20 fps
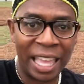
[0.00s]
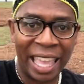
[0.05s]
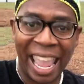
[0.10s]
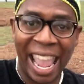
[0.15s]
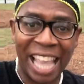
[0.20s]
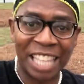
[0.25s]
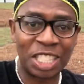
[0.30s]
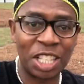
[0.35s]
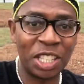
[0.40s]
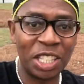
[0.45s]

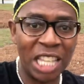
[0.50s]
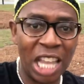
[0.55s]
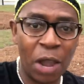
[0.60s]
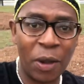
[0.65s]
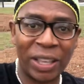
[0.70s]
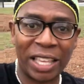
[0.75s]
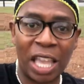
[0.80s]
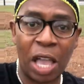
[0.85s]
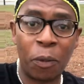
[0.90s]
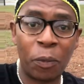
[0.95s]

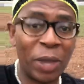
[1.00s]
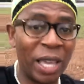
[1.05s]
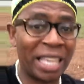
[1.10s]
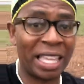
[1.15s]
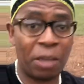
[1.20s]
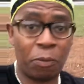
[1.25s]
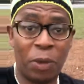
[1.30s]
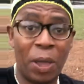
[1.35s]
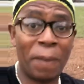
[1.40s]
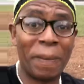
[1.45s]
Engineering,
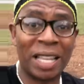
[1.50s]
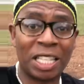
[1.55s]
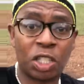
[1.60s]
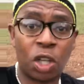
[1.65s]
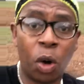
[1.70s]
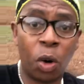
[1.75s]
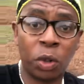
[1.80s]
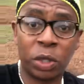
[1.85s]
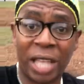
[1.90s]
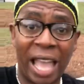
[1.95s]
we must
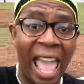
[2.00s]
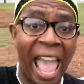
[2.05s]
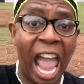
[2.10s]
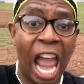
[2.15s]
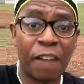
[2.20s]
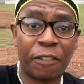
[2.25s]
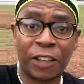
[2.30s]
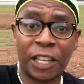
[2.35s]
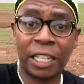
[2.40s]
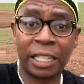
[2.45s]
go to
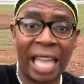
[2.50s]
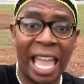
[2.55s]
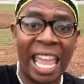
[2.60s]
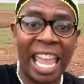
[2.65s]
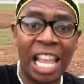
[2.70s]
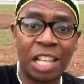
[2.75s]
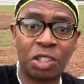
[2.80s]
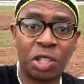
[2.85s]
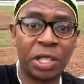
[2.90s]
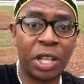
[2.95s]
Africa and look at
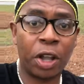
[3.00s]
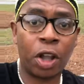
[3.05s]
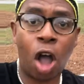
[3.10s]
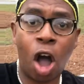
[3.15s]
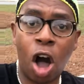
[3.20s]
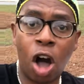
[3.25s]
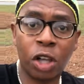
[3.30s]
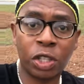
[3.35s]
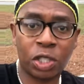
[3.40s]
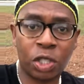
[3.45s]
engineering
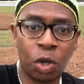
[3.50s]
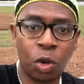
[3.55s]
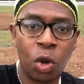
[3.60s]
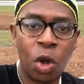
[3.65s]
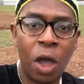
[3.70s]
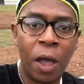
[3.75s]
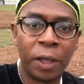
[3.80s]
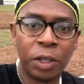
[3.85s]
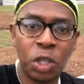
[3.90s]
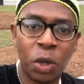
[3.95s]
also.
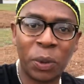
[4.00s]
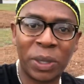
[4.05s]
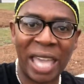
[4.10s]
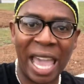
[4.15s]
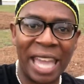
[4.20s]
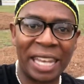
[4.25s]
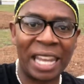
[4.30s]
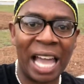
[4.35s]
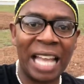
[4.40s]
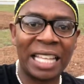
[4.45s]
You
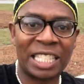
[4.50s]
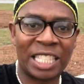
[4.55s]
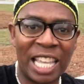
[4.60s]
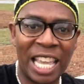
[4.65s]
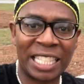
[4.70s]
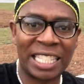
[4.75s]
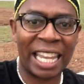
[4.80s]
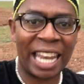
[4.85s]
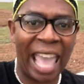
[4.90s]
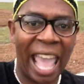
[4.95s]
cannot
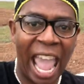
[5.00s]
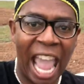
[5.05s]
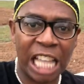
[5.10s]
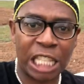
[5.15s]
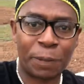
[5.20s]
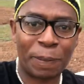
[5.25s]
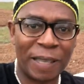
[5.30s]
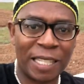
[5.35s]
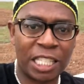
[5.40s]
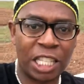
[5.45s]
teach at an
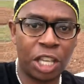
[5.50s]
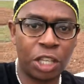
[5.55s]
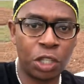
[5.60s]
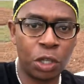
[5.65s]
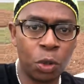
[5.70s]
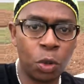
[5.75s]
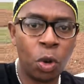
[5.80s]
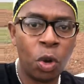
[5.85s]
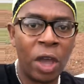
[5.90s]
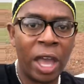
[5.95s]

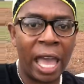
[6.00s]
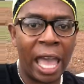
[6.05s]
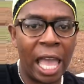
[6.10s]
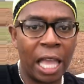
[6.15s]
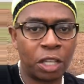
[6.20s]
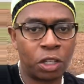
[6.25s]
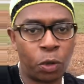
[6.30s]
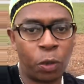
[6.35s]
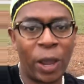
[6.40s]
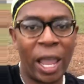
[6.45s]
HBCU
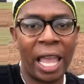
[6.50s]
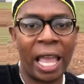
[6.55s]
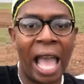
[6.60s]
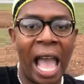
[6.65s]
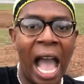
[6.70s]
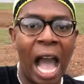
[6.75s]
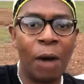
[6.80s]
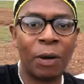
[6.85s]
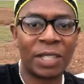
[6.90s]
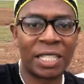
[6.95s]
and create
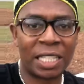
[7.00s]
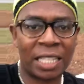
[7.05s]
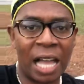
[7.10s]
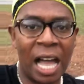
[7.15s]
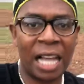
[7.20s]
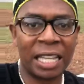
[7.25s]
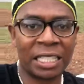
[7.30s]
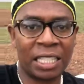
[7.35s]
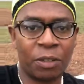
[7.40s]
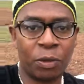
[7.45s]
our
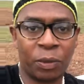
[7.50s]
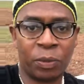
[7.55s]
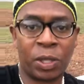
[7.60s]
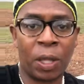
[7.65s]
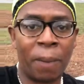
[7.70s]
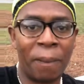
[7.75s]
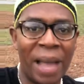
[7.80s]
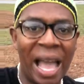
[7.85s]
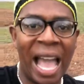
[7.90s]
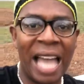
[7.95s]
scholars with
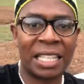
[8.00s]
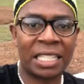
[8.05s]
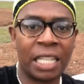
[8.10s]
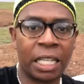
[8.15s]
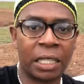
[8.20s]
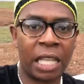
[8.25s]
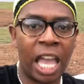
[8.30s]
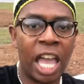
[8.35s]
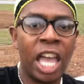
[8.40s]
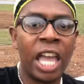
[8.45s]
the
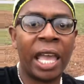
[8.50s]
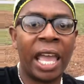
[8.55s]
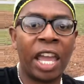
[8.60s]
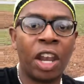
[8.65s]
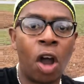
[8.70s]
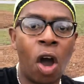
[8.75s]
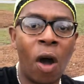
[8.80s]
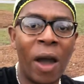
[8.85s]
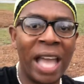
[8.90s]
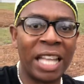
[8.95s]
mindset that it
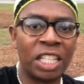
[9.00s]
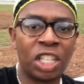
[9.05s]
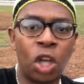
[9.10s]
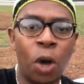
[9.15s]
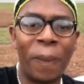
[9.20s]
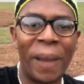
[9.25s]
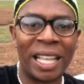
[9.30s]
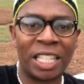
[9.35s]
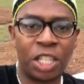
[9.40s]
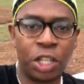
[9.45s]
all had to go
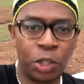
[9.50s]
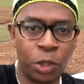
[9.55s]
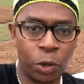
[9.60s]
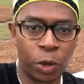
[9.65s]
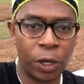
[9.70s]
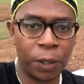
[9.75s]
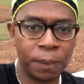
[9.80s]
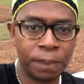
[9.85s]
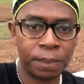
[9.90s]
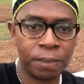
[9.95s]
back to
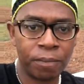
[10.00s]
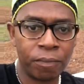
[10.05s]
Europe.